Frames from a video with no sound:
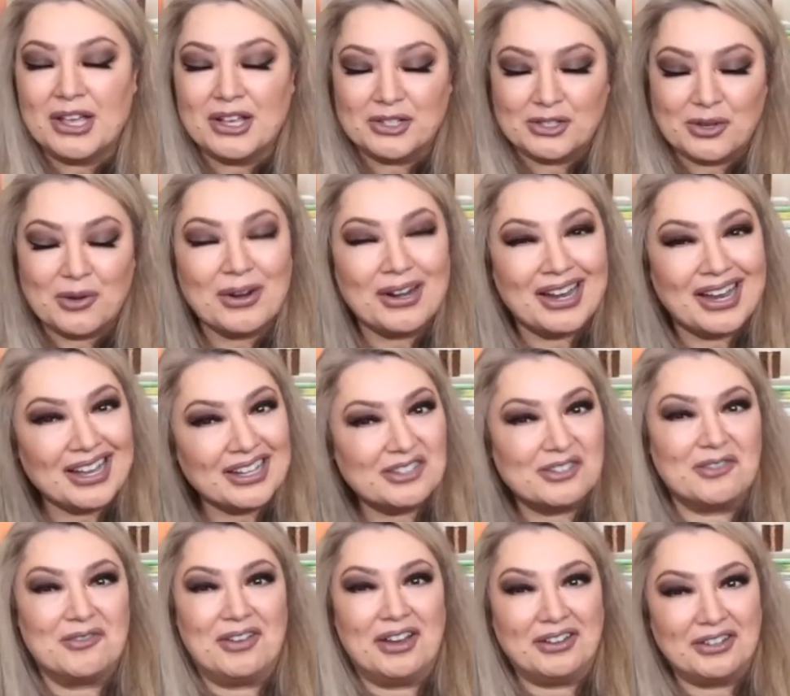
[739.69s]
So our hands
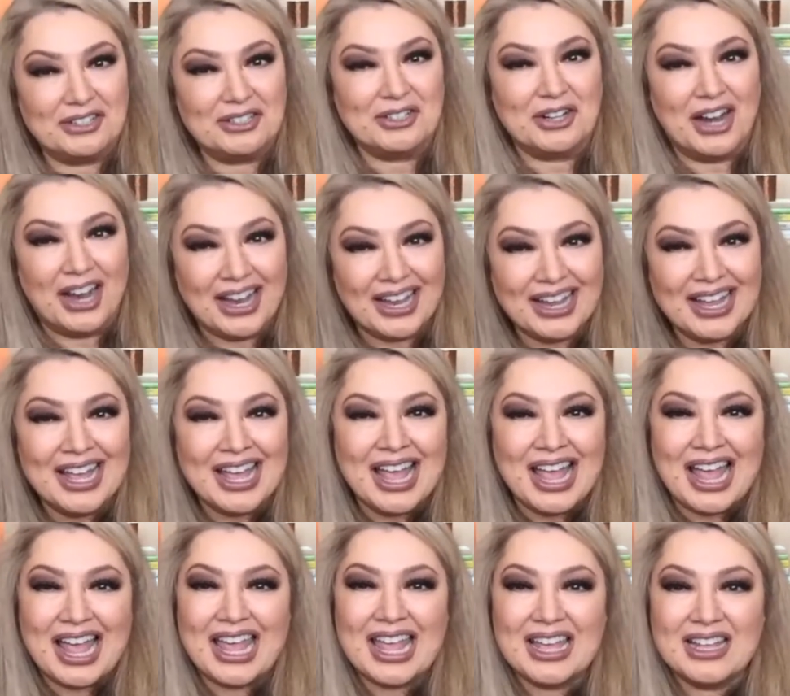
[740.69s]
are very dry,
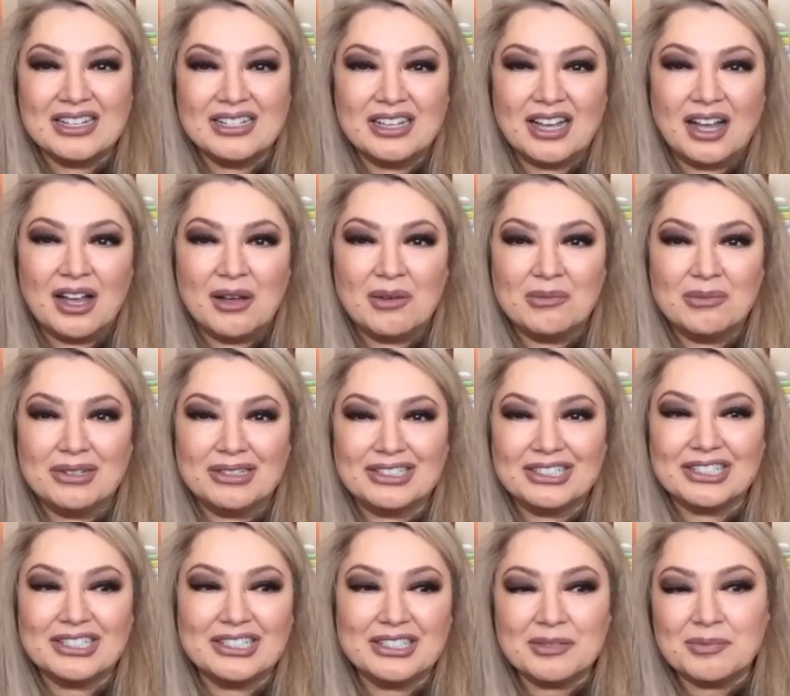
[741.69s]
and
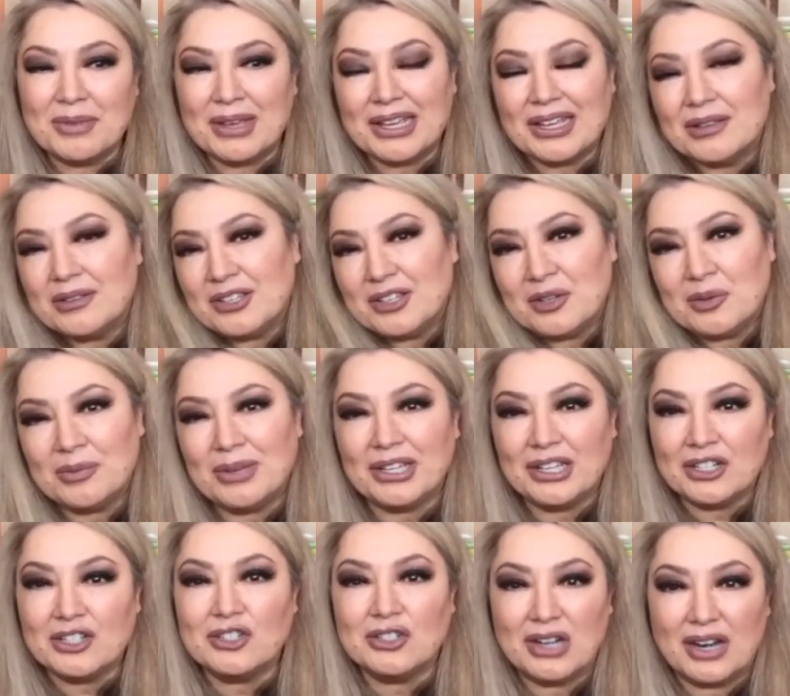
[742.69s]
just
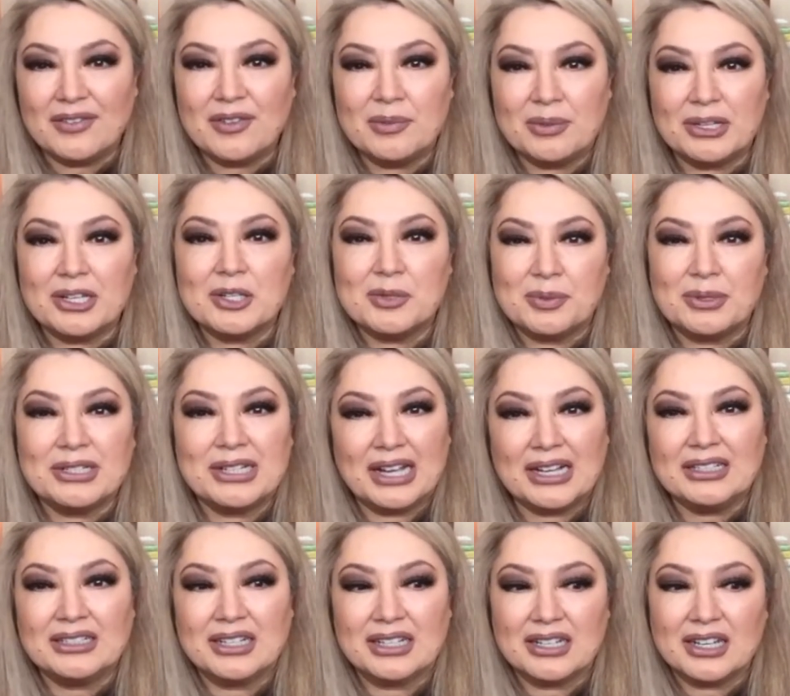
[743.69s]
making sure everybody's
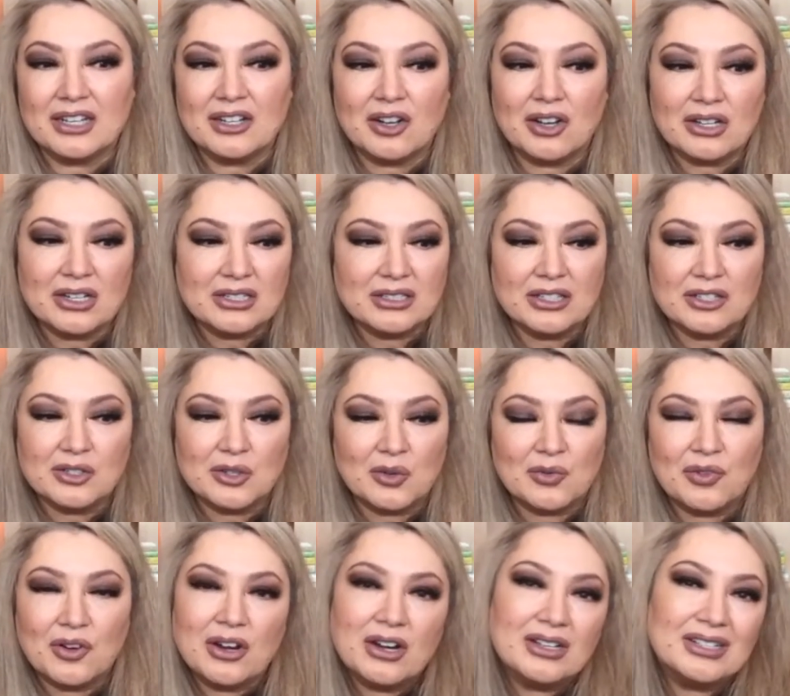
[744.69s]
protected. And honestly, so
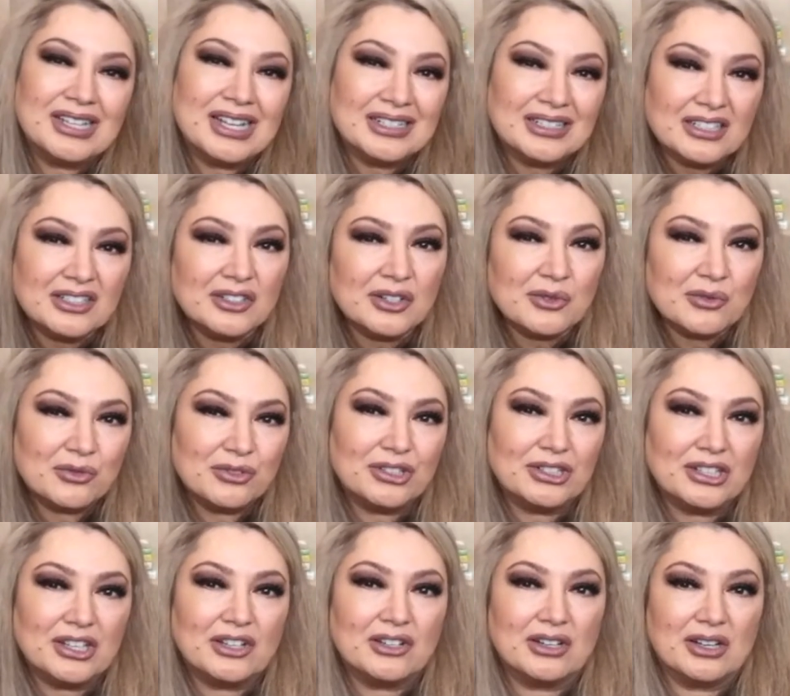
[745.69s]
far, dentists are
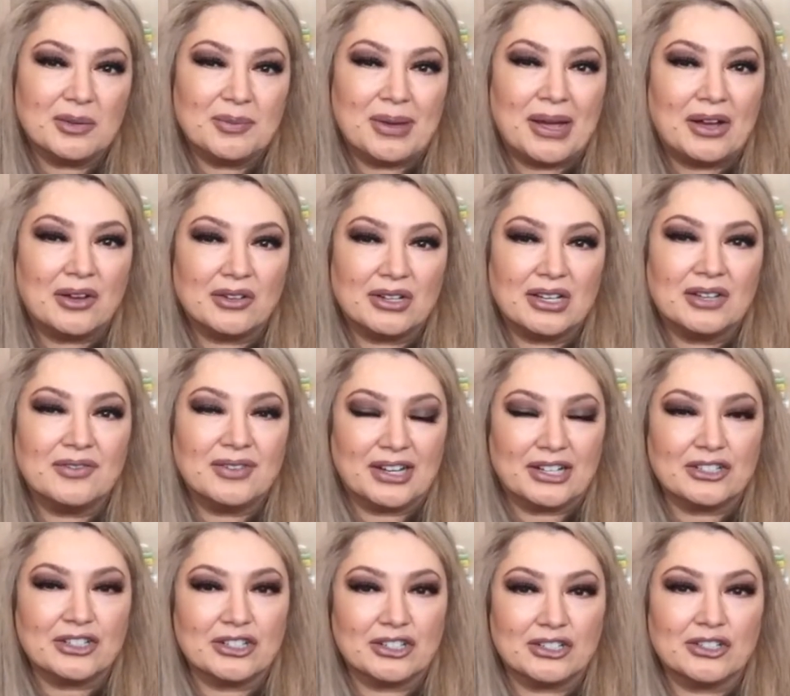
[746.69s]
really good about
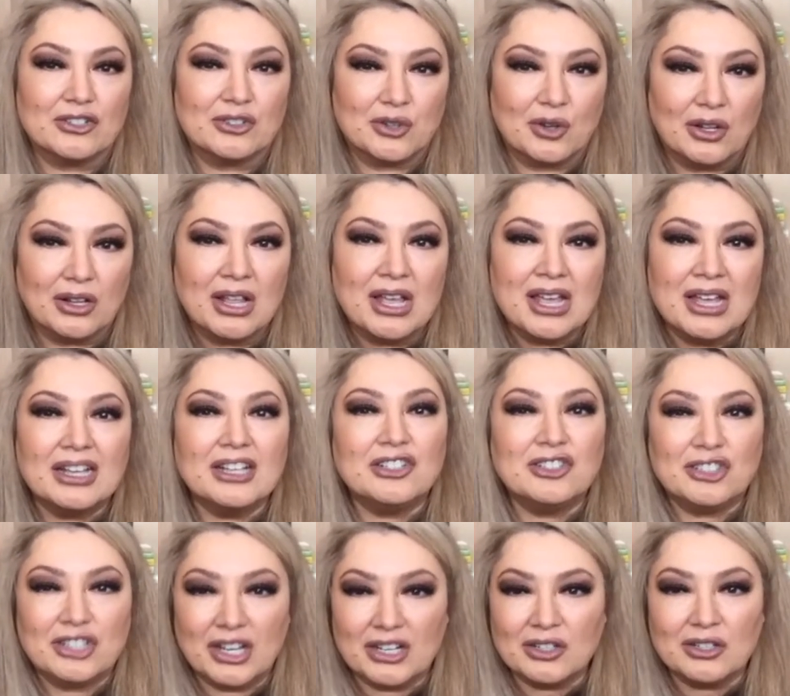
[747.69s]
infection control.
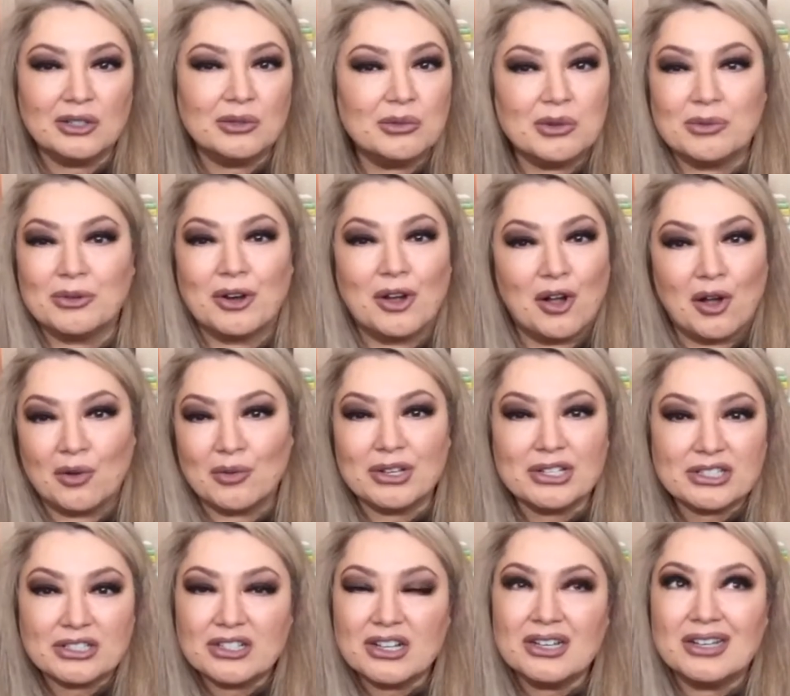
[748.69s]
In general, we were
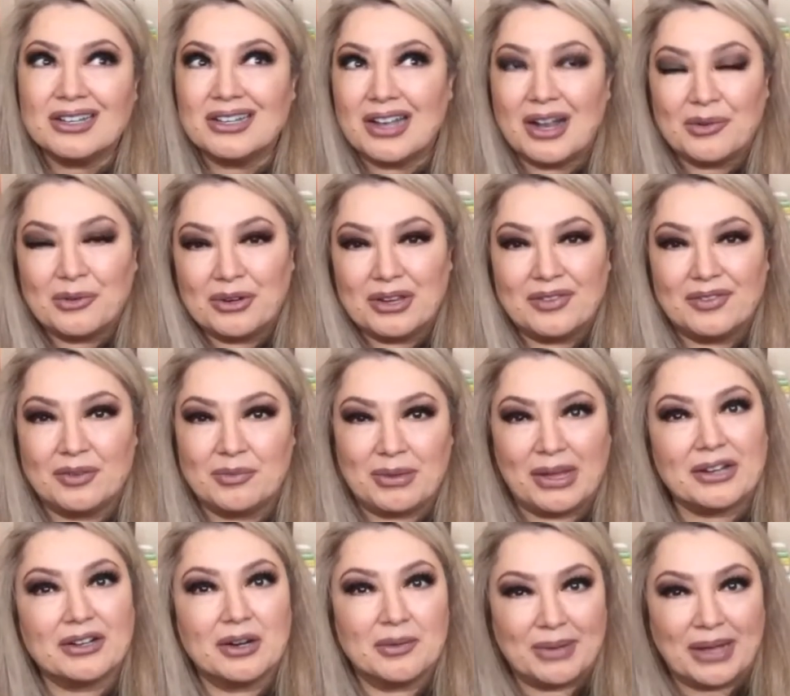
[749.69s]
always good, and now we're even
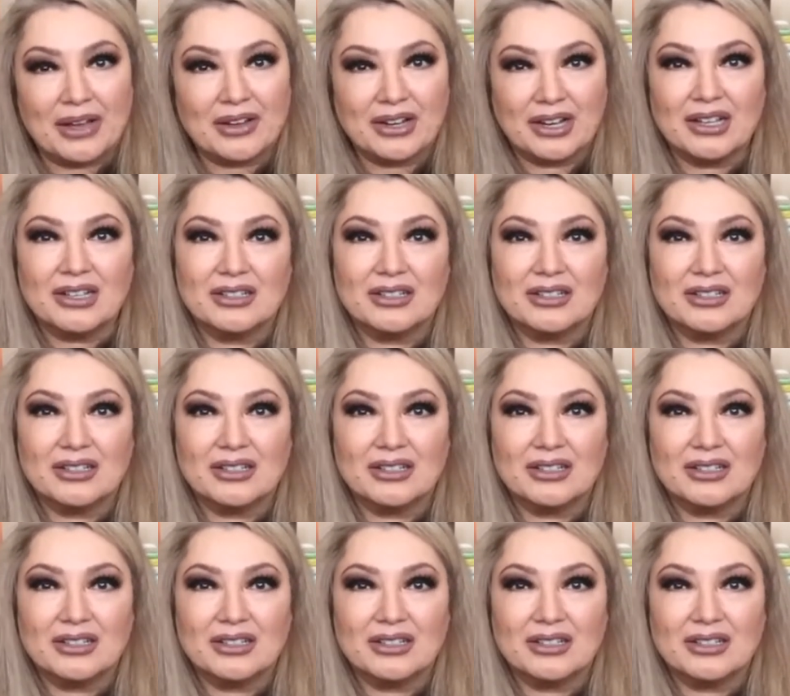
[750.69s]
better about it.